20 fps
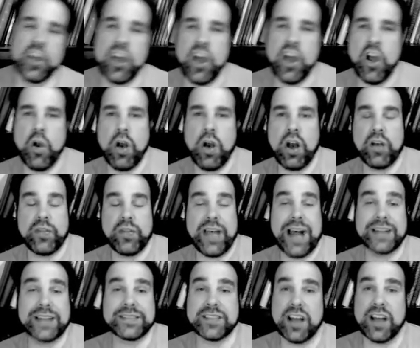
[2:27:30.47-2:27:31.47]
Well,
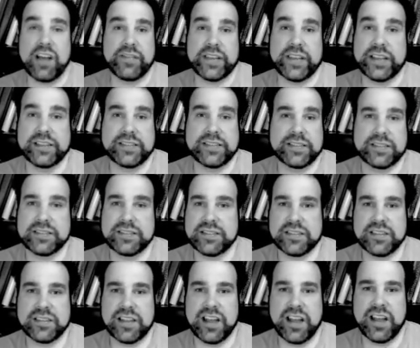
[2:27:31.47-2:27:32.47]
that's obvious.
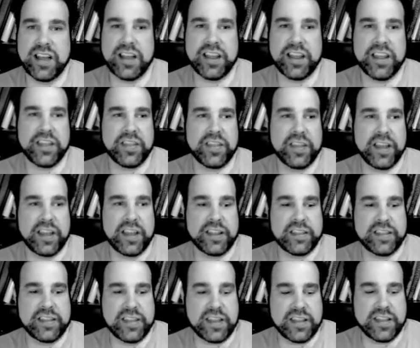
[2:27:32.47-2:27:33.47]
Uh,
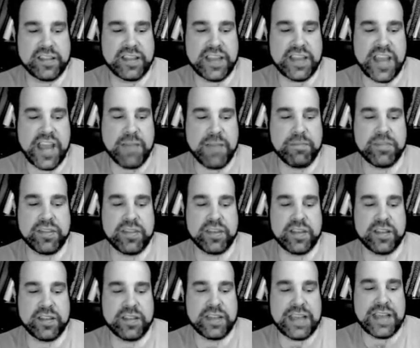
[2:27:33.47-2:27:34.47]
the, the, the, the,
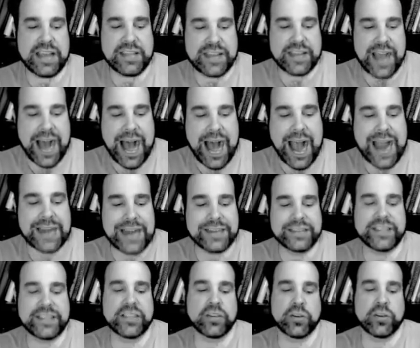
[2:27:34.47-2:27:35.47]
the, the
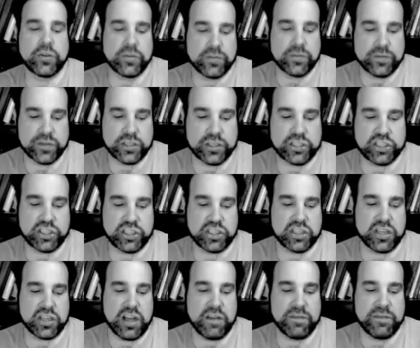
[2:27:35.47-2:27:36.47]
ideal
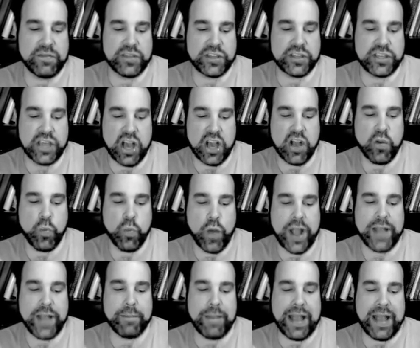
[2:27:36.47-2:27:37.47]
version of the young
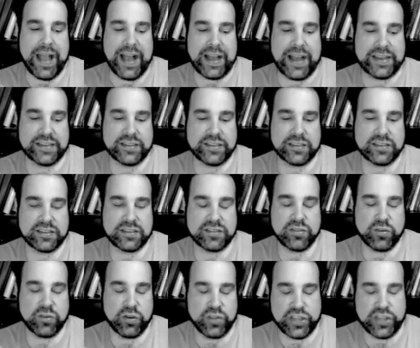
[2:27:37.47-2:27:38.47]
white man
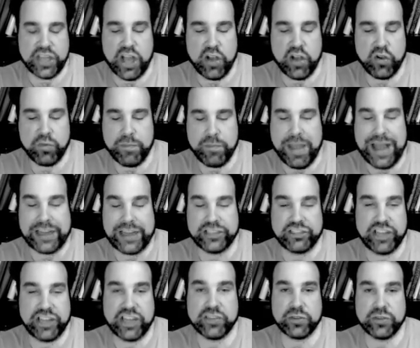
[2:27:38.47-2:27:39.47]
or the young man
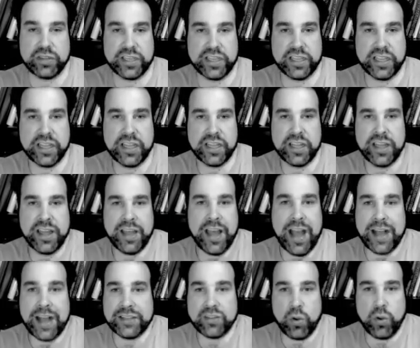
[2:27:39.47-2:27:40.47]
generally,
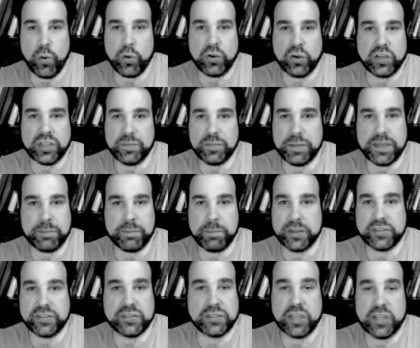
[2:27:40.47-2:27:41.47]
has already been
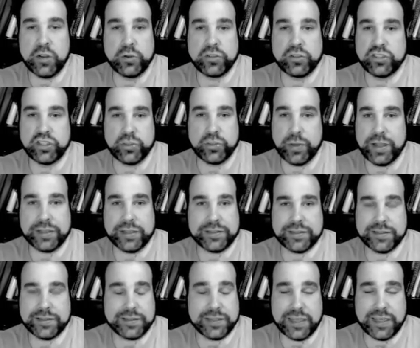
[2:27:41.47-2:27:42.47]
bestowed to
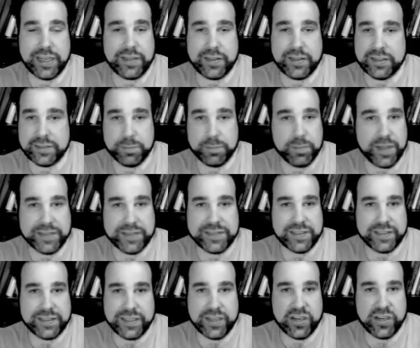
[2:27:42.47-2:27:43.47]
us in this blessed
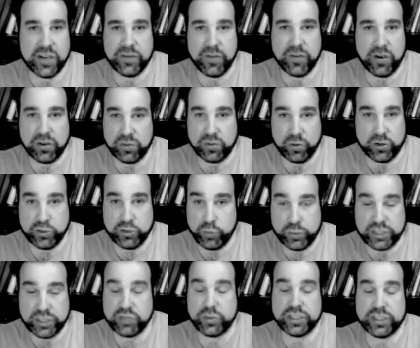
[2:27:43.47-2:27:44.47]
year of our Lord
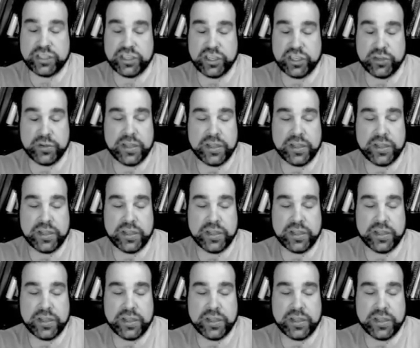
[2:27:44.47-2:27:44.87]
2022.